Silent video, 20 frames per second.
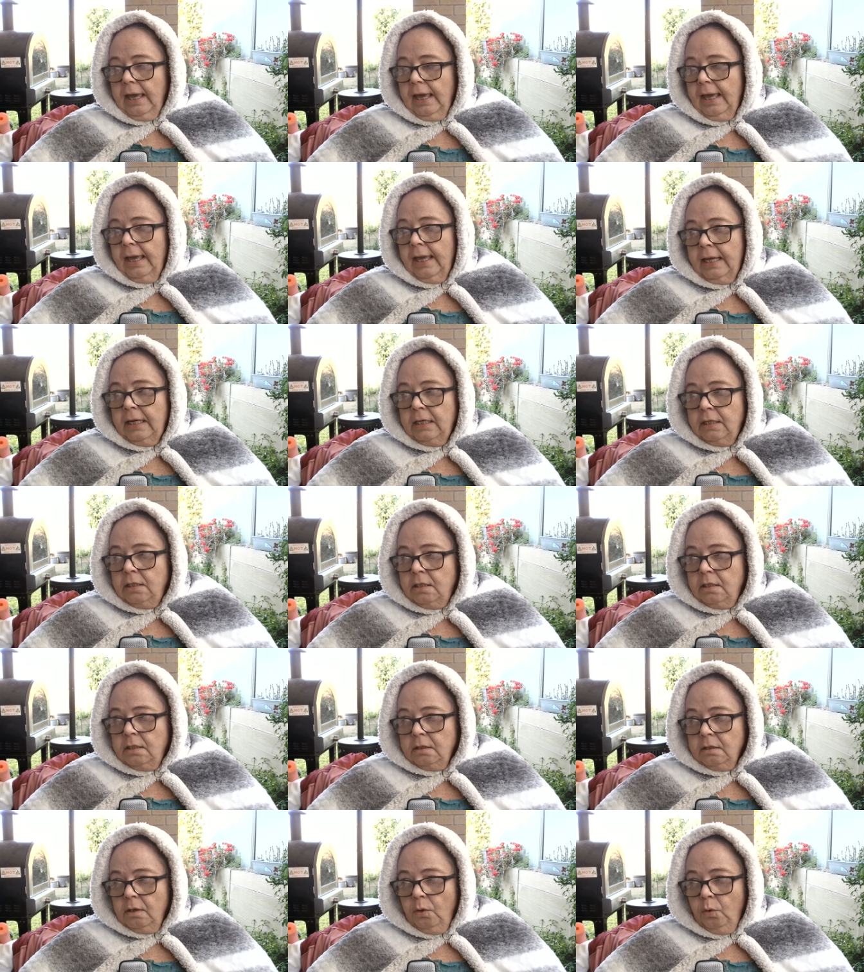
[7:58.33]

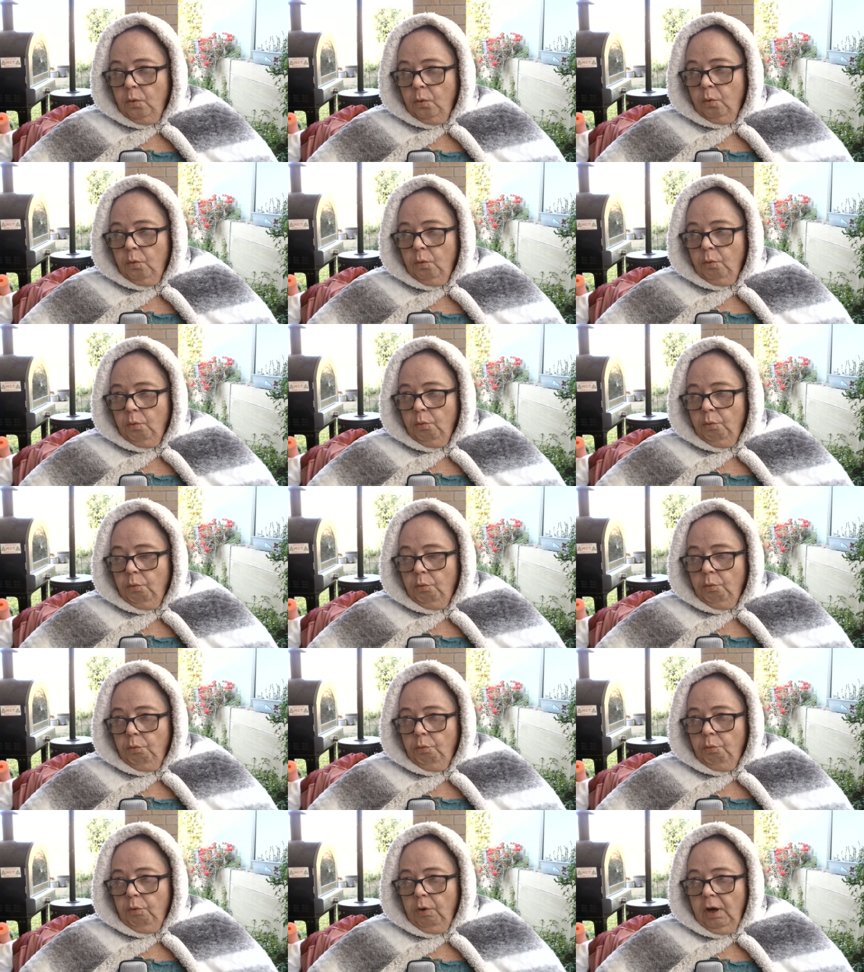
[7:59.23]
And
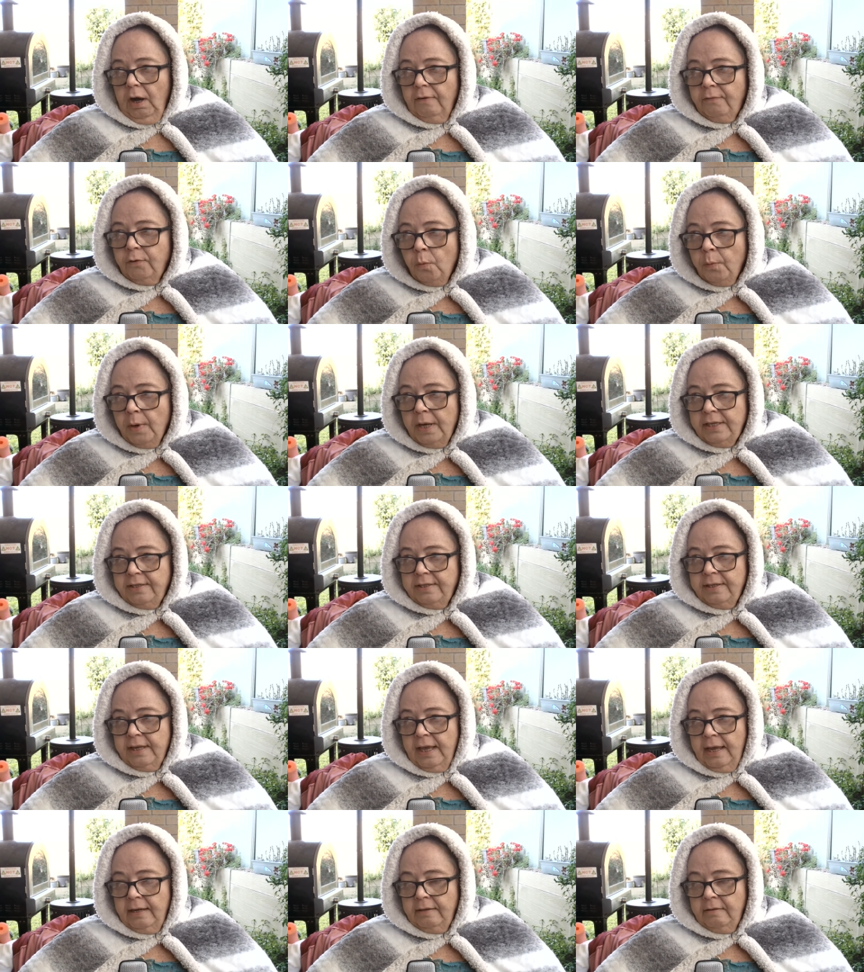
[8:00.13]
I've always
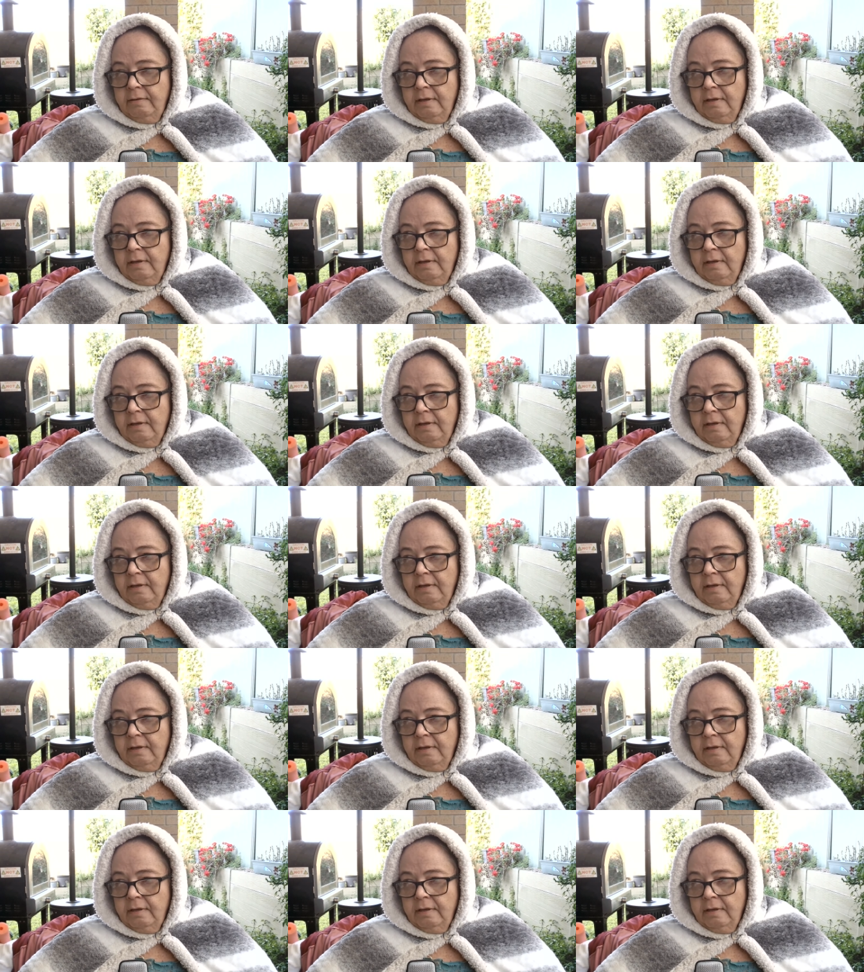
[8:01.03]
said